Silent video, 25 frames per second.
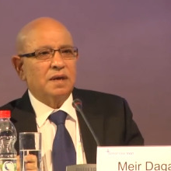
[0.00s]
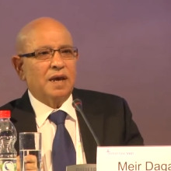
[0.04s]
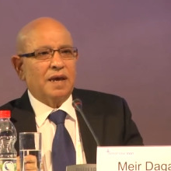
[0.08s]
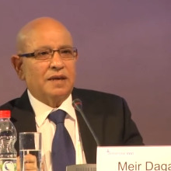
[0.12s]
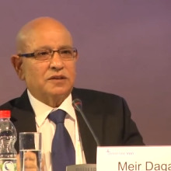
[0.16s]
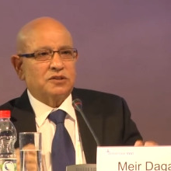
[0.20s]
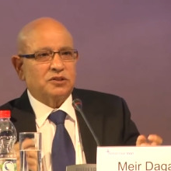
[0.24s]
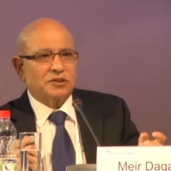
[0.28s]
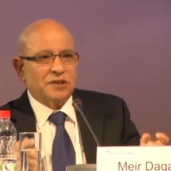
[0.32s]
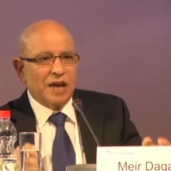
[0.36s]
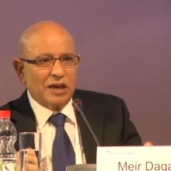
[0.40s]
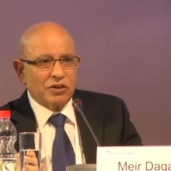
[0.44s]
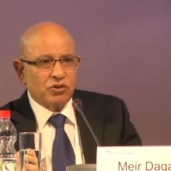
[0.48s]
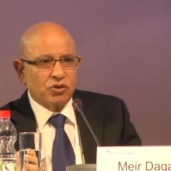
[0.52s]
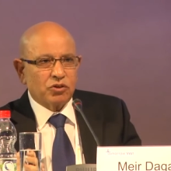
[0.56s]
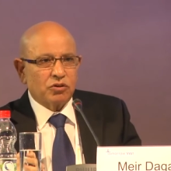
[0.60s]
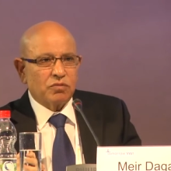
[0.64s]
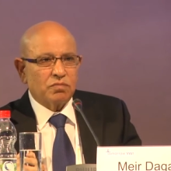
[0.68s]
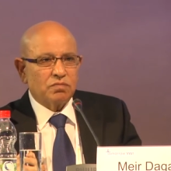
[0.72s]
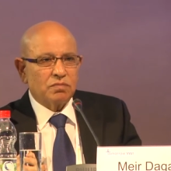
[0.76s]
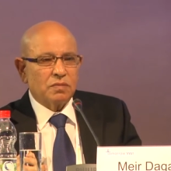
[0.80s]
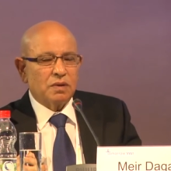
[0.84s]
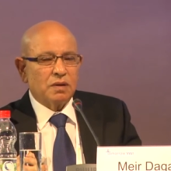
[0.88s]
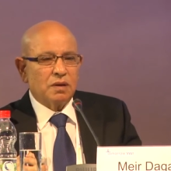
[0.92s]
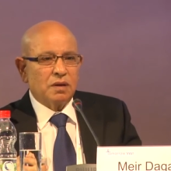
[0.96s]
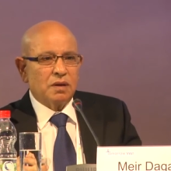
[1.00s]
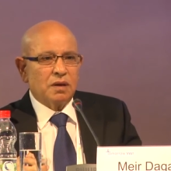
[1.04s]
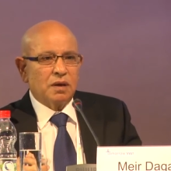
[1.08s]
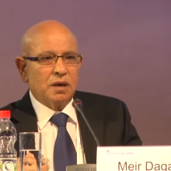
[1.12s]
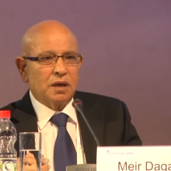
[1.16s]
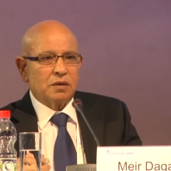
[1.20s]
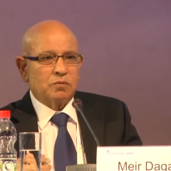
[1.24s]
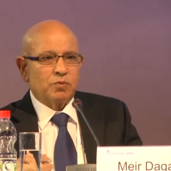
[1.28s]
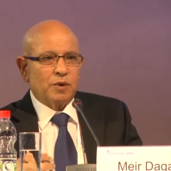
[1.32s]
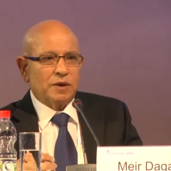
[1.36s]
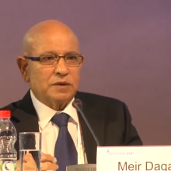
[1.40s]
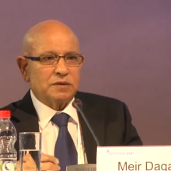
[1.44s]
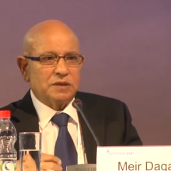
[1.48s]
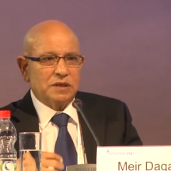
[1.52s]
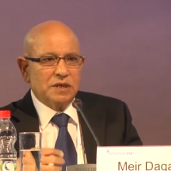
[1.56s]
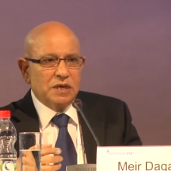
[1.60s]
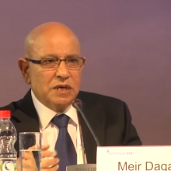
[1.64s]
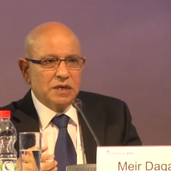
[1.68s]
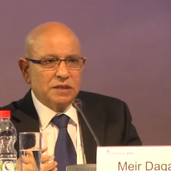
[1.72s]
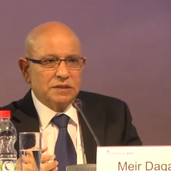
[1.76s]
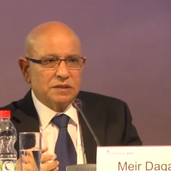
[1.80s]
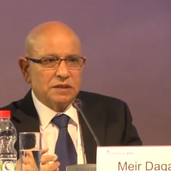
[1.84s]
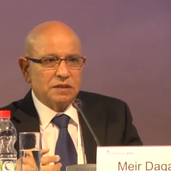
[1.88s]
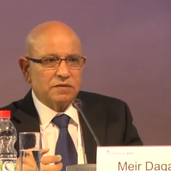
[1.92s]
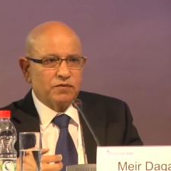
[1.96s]
As such, it was
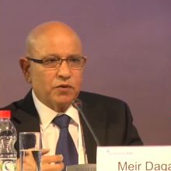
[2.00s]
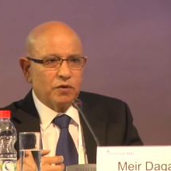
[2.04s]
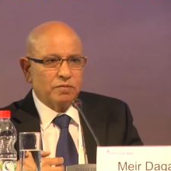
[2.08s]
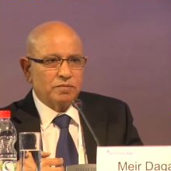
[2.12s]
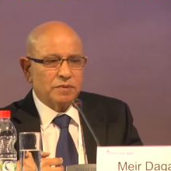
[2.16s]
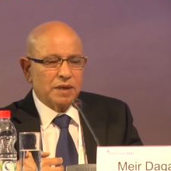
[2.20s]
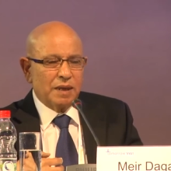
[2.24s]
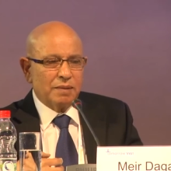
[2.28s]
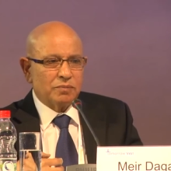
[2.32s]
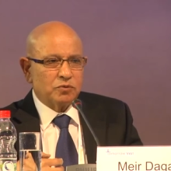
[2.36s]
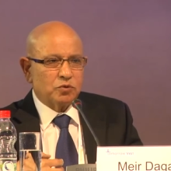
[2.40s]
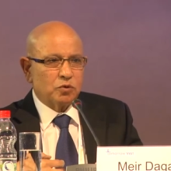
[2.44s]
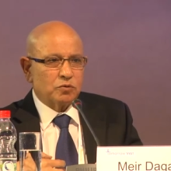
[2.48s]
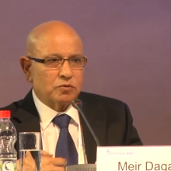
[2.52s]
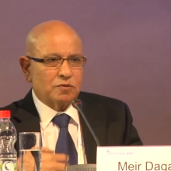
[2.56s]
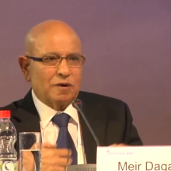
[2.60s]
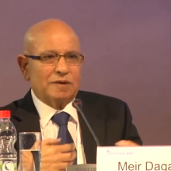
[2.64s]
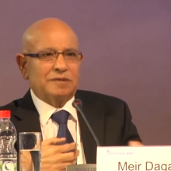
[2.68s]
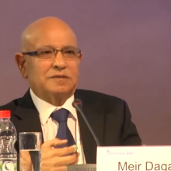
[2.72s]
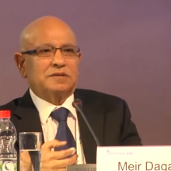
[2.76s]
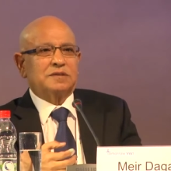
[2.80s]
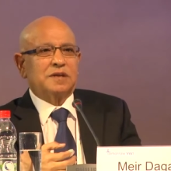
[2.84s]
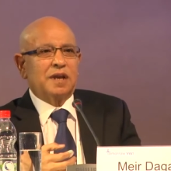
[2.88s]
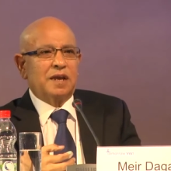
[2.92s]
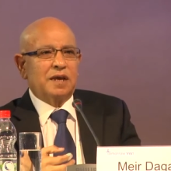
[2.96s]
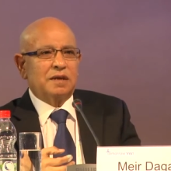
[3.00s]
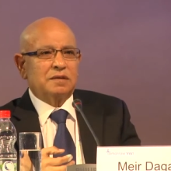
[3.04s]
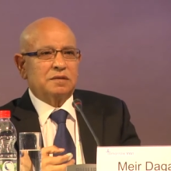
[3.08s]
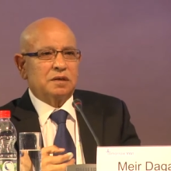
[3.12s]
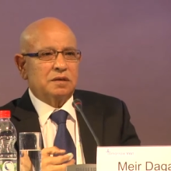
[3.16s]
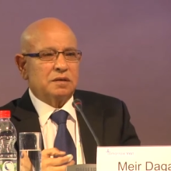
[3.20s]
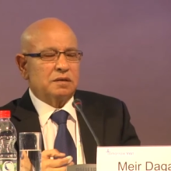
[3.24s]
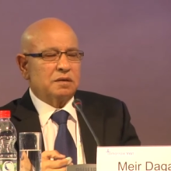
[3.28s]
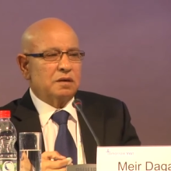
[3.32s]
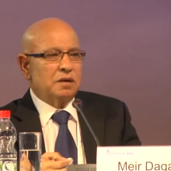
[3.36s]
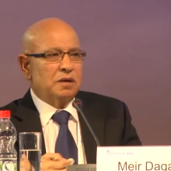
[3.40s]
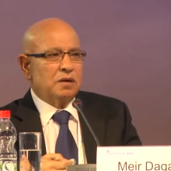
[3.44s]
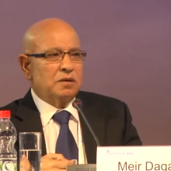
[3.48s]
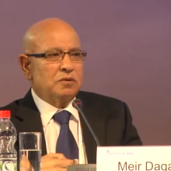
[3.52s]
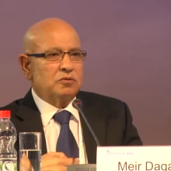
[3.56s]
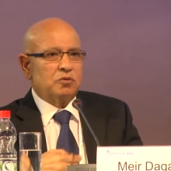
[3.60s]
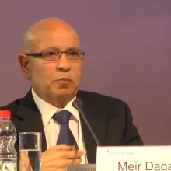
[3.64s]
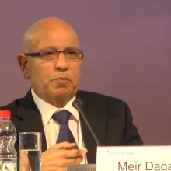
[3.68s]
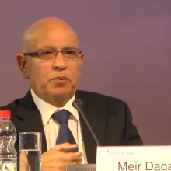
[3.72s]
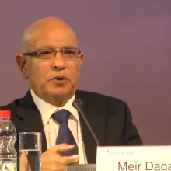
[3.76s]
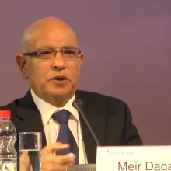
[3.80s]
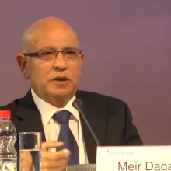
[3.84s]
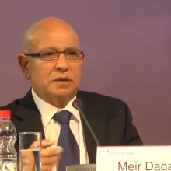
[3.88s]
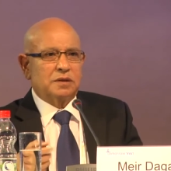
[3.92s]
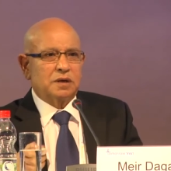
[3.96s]
easy for them to translate it to
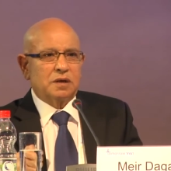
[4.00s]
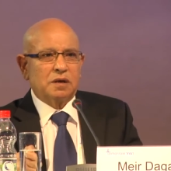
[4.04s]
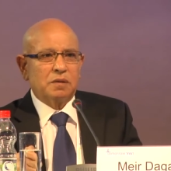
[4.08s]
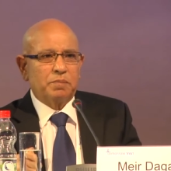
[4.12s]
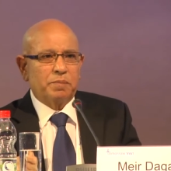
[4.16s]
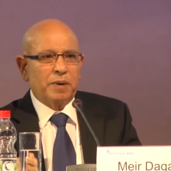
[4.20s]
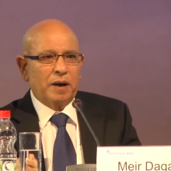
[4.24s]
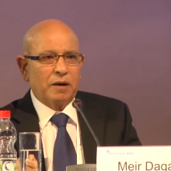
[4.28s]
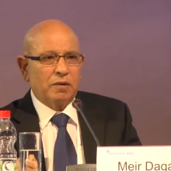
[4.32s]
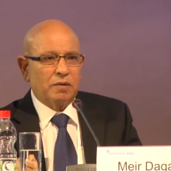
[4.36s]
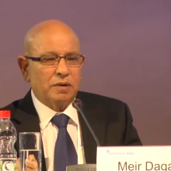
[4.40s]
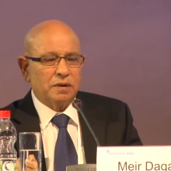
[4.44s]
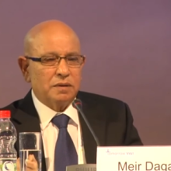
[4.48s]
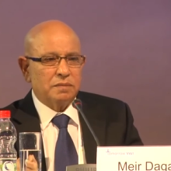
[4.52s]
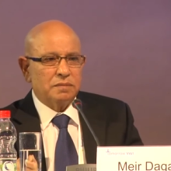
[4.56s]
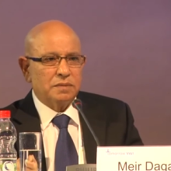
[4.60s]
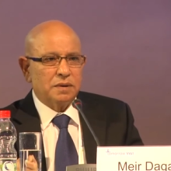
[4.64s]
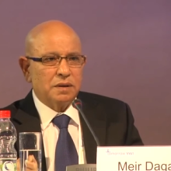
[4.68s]
political power.